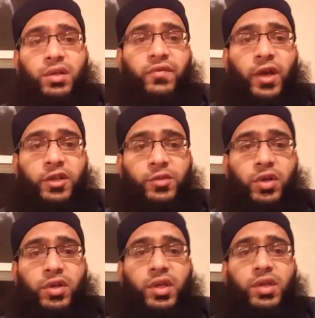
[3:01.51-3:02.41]
respective
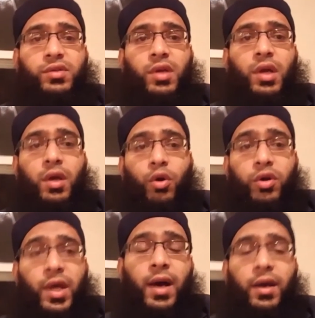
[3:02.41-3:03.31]
expertise
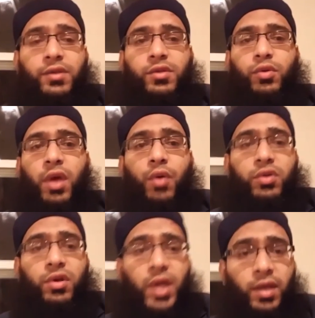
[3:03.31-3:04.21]
or talents
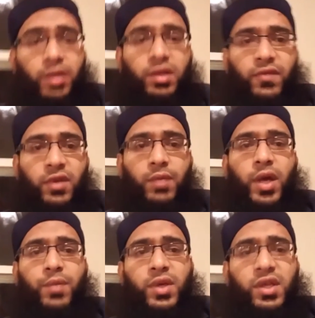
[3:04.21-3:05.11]
to counter
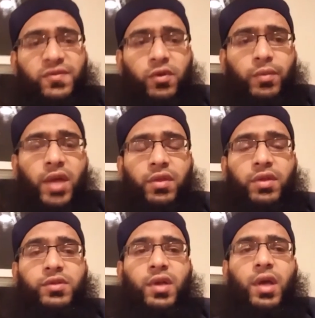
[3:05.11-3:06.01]
negativity by peaceful
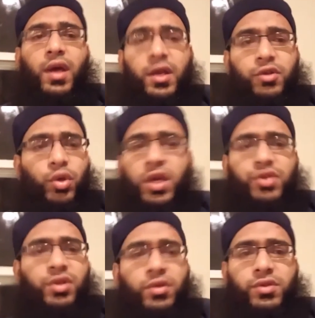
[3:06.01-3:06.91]
methods,
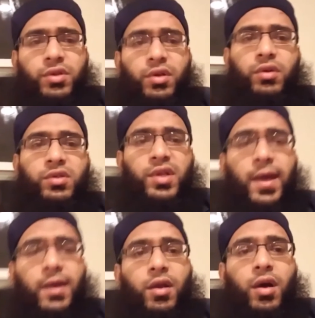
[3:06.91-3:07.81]
educational
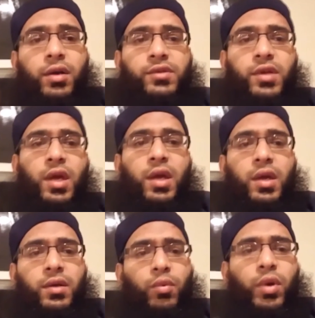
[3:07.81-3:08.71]
circles, dialogues,
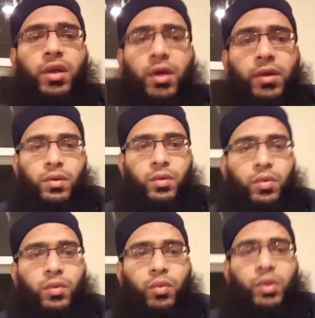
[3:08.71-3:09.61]
whatnot.